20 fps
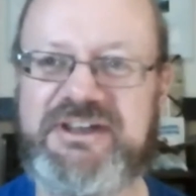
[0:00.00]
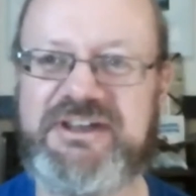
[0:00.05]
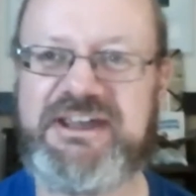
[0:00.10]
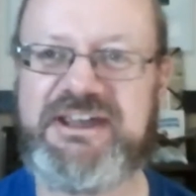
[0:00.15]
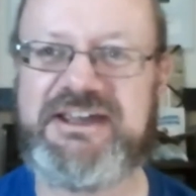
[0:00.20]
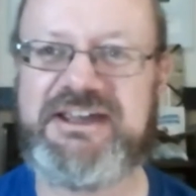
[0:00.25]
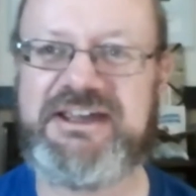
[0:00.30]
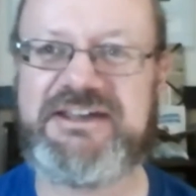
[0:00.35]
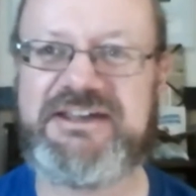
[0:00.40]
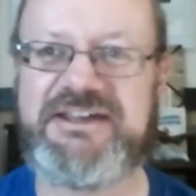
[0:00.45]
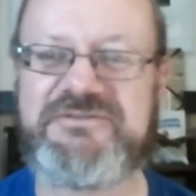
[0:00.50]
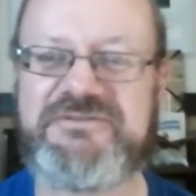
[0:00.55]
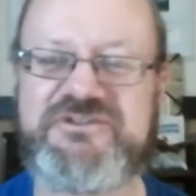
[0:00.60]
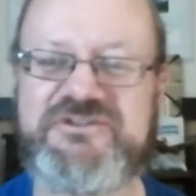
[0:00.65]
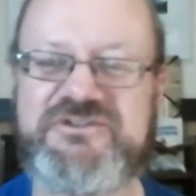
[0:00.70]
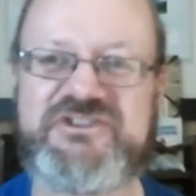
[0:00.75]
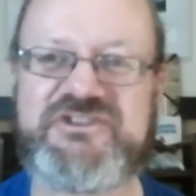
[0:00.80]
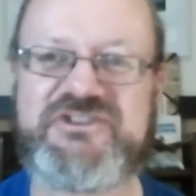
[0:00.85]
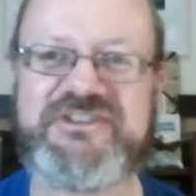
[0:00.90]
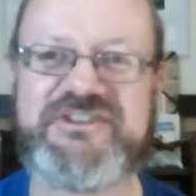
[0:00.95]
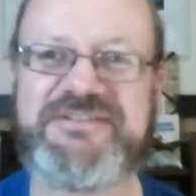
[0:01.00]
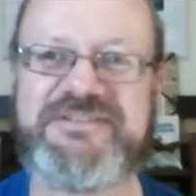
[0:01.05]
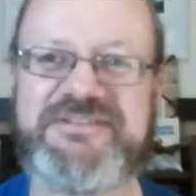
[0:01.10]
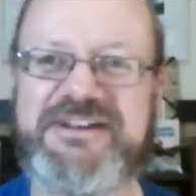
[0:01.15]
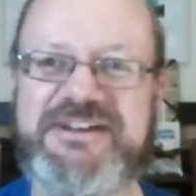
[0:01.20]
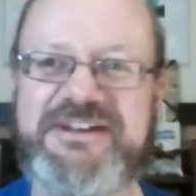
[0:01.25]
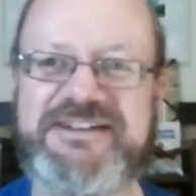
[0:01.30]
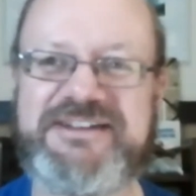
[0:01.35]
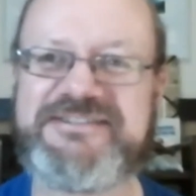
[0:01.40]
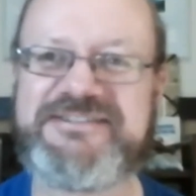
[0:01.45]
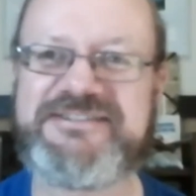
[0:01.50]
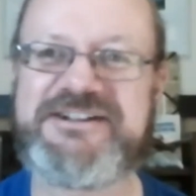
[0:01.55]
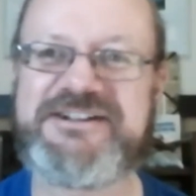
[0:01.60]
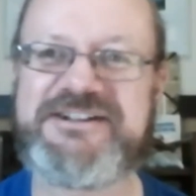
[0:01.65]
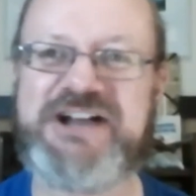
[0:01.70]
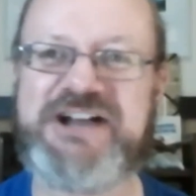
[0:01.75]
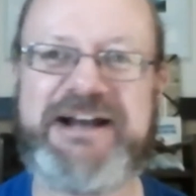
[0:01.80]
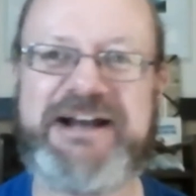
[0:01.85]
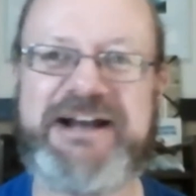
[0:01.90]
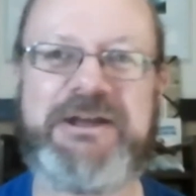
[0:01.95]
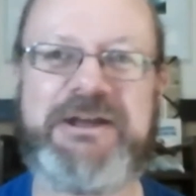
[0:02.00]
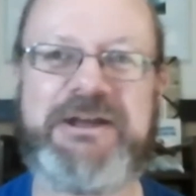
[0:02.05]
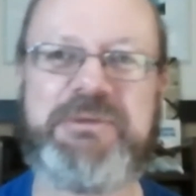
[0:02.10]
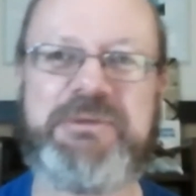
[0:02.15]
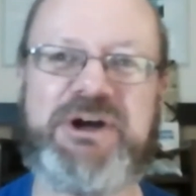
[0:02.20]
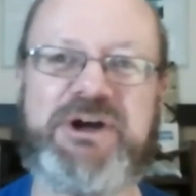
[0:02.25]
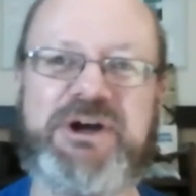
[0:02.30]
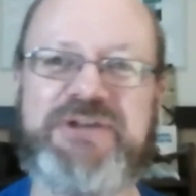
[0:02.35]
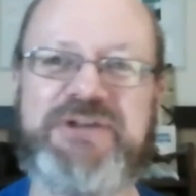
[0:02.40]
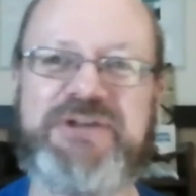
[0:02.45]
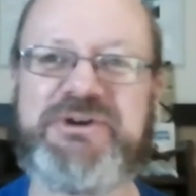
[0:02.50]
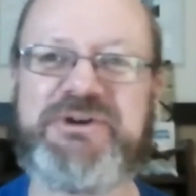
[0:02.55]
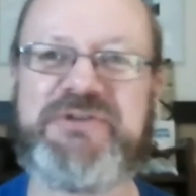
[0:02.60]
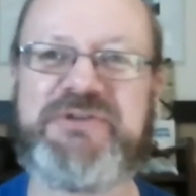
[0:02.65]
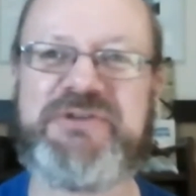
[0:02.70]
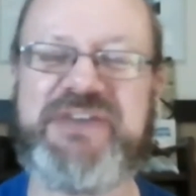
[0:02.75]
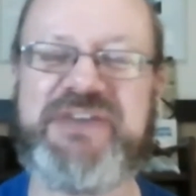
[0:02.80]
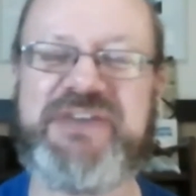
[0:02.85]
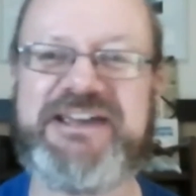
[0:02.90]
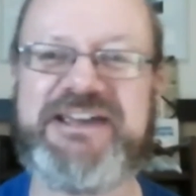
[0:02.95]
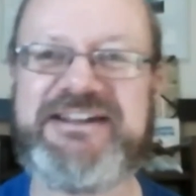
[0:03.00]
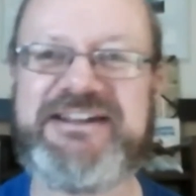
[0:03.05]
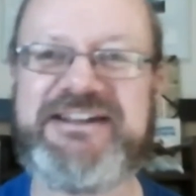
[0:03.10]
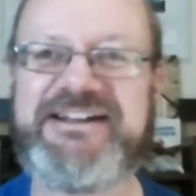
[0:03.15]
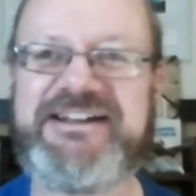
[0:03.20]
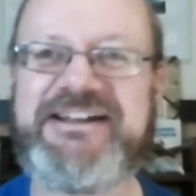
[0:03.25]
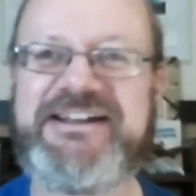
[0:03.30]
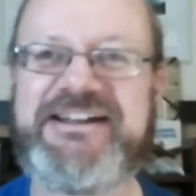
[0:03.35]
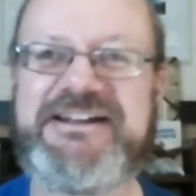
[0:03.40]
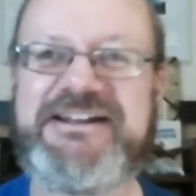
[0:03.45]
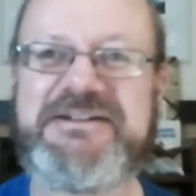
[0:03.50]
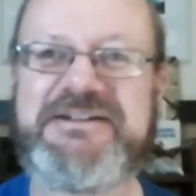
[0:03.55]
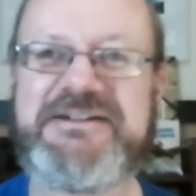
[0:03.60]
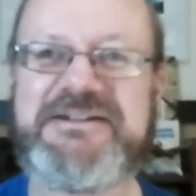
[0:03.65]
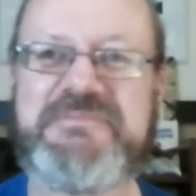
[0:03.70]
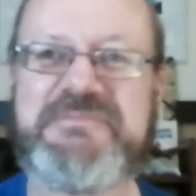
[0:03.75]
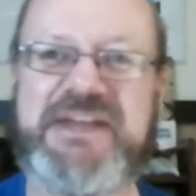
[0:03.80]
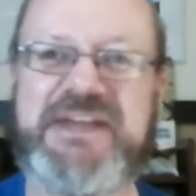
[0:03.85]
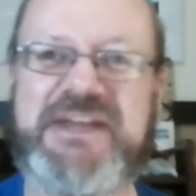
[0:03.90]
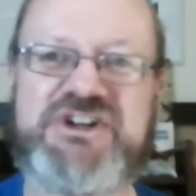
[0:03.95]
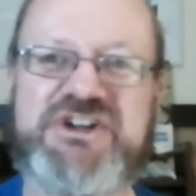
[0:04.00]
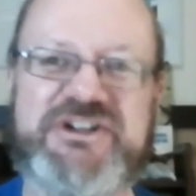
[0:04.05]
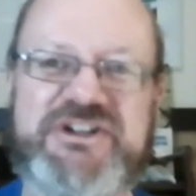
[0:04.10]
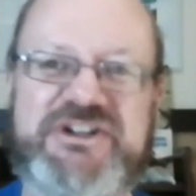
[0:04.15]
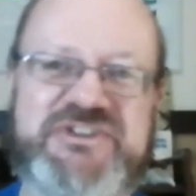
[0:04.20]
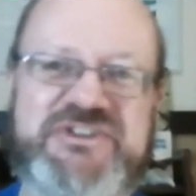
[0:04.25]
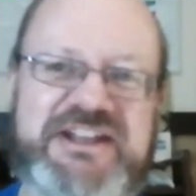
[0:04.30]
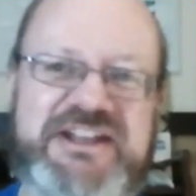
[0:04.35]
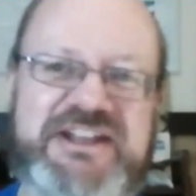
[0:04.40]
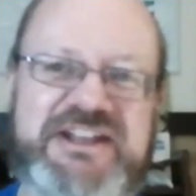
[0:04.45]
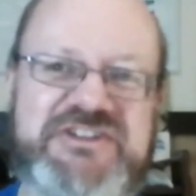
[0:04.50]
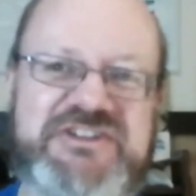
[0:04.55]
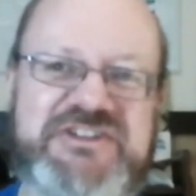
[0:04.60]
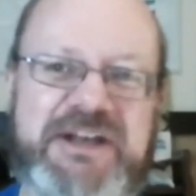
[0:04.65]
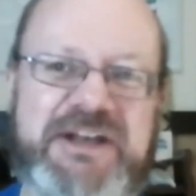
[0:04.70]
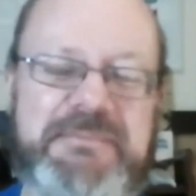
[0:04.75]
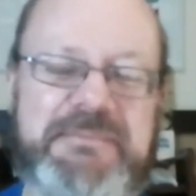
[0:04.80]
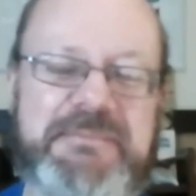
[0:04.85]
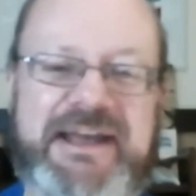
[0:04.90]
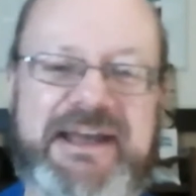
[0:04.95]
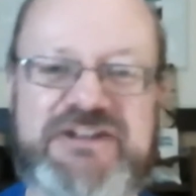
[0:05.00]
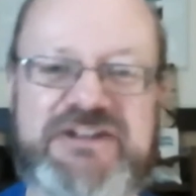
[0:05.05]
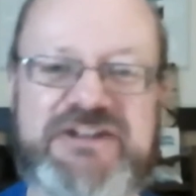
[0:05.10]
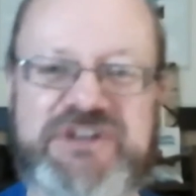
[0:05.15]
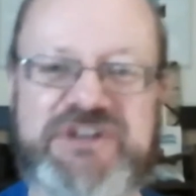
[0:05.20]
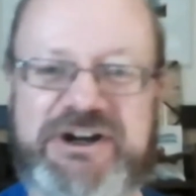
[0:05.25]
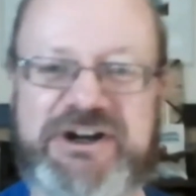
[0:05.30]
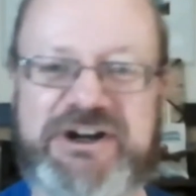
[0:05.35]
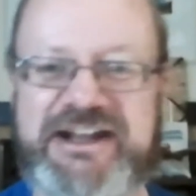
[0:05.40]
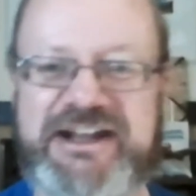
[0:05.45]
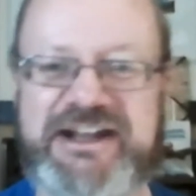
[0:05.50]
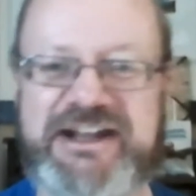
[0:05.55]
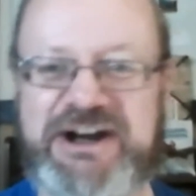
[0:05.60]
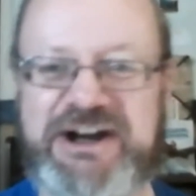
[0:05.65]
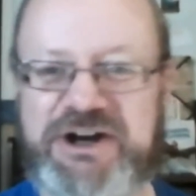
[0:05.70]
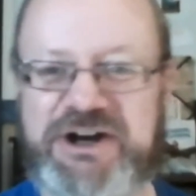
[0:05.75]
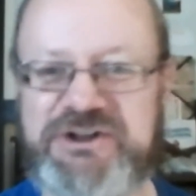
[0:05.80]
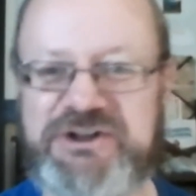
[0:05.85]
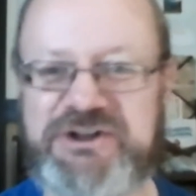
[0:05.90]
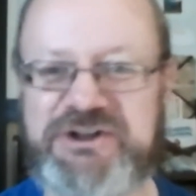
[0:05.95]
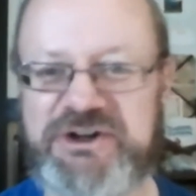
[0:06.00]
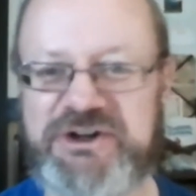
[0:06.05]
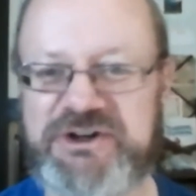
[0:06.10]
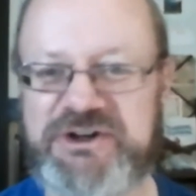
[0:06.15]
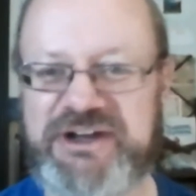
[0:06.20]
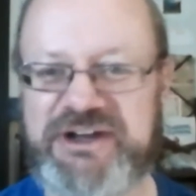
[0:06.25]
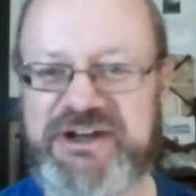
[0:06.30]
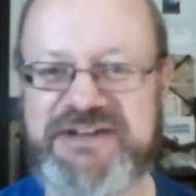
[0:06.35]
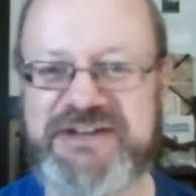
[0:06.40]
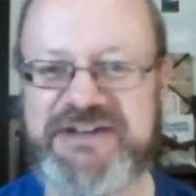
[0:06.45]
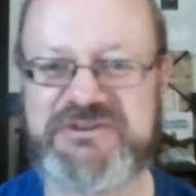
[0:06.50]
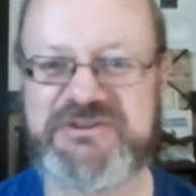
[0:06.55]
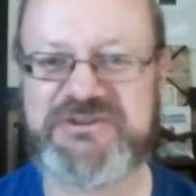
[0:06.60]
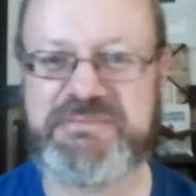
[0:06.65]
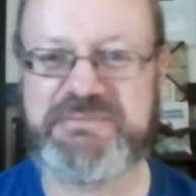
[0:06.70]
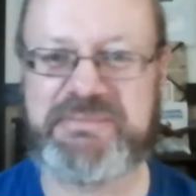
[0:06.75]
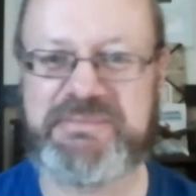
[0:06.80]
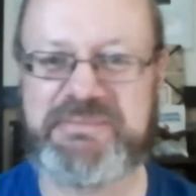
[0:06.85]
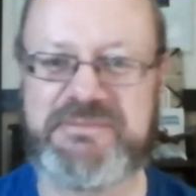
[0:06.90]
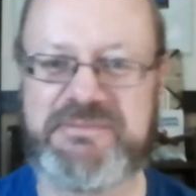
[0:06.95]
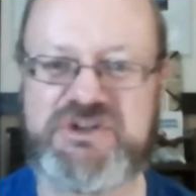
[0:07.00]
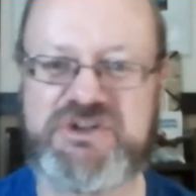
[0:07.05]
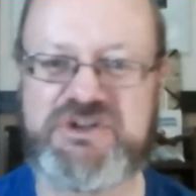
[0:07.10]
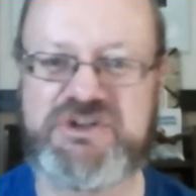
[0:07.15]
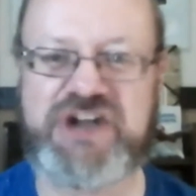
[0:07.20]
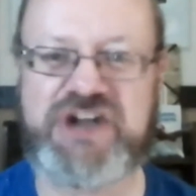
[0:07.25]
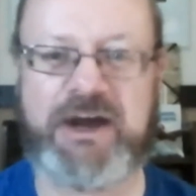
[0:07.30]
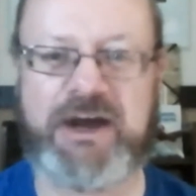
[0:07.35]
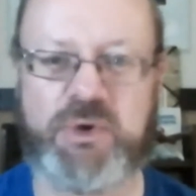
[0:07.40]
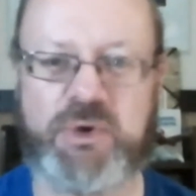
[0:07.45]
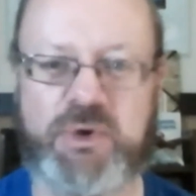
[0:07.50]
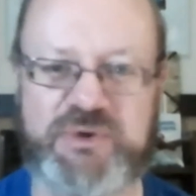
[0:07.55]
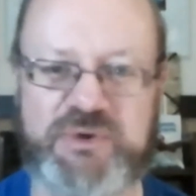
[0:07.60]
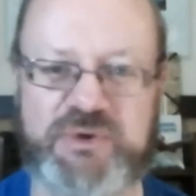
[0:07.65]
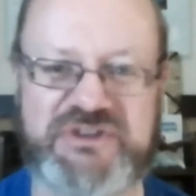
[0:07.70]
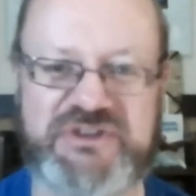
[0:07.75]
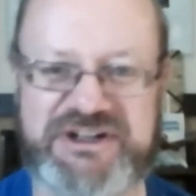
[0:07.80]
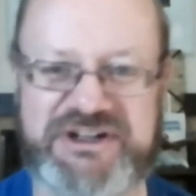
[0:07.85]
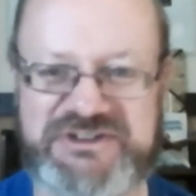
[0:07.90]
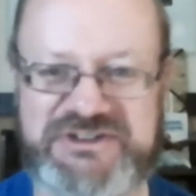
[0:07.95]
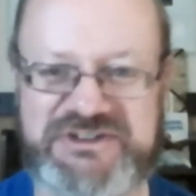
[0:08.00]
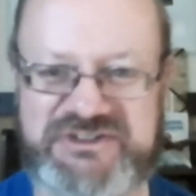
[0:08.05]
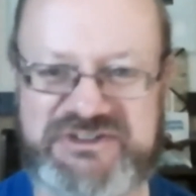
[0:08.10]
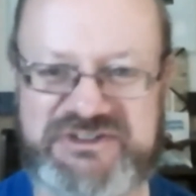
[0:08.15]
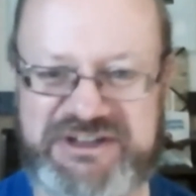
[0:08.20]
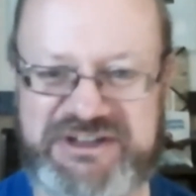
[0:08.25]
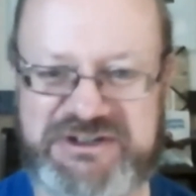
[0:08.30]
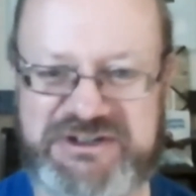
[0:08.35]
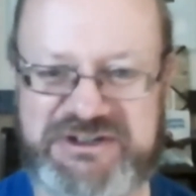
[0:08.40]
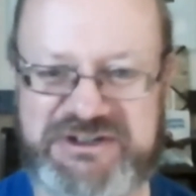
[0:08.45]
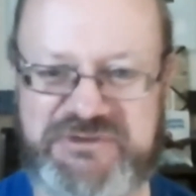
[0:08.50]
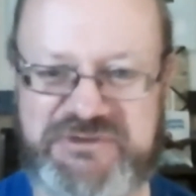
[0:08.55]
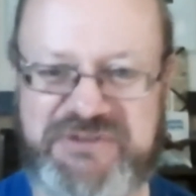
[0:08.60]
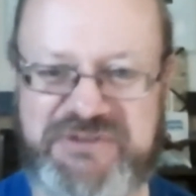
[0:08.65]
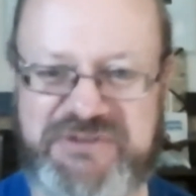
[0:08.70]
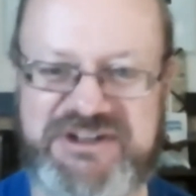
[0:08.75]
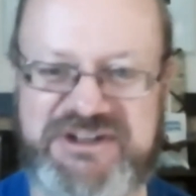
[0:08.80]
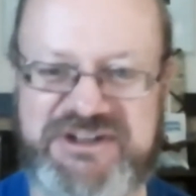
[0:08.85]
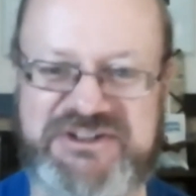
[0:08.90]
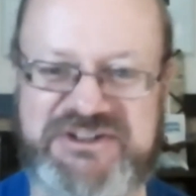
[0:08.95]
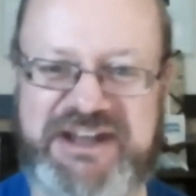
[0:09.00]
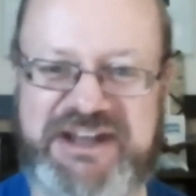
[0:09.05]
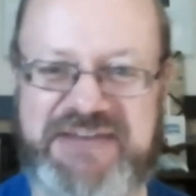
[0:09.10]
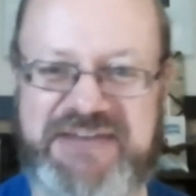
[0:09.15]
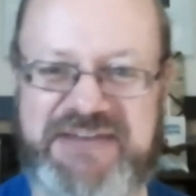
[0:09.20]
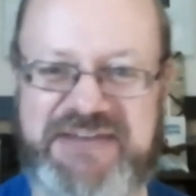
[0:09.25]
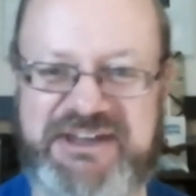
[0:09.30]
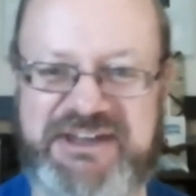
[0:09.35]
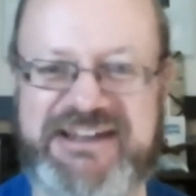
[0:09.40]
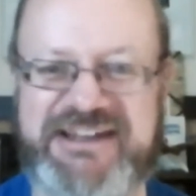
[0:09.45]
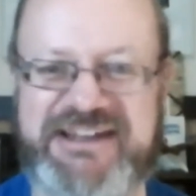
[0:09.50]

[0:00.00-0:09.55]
It's God help an author if he mentions that some ancillary character has jowls and is in his 50s and heavy.